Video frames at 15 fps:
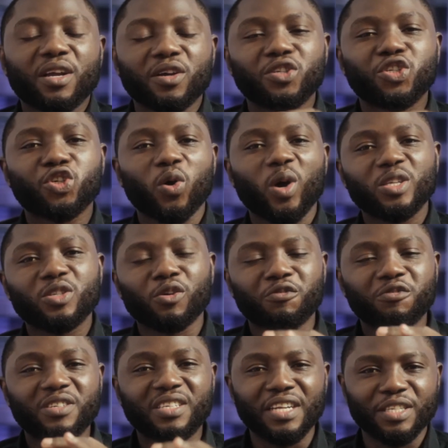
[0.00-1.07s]
a choice
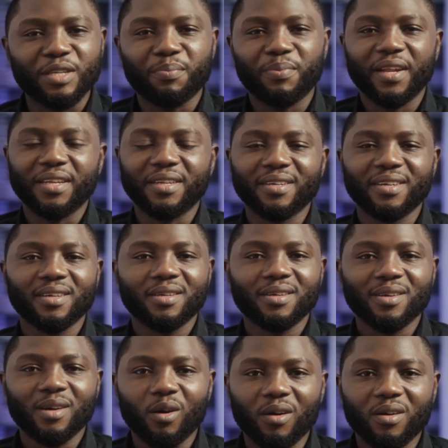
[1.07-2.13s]
of discipline,
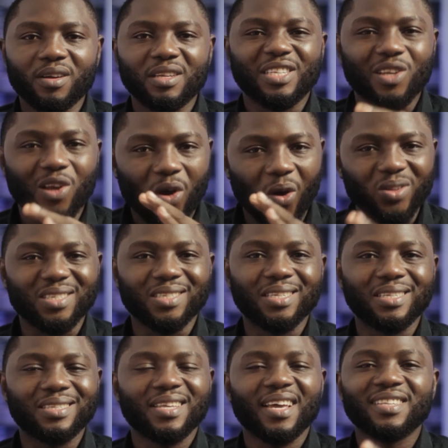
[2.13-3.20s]

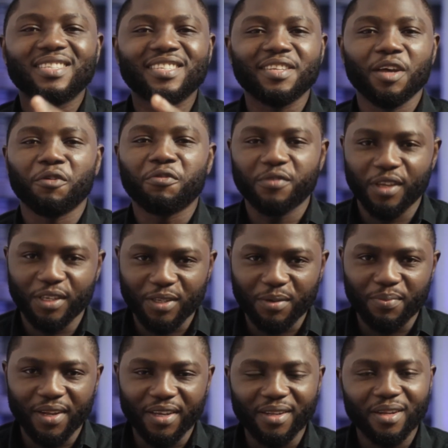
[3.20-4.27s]
consistent
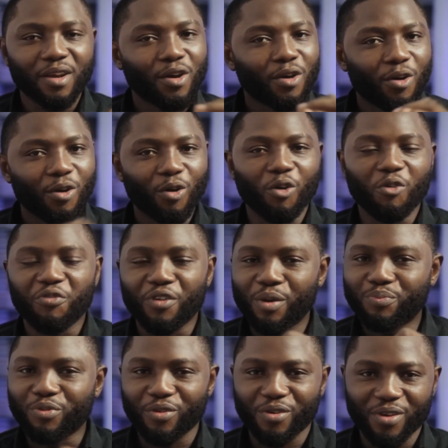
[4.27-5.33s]
self-discipline over
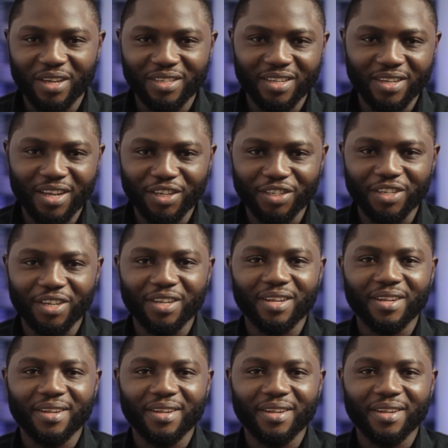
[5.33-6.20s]
procrastination.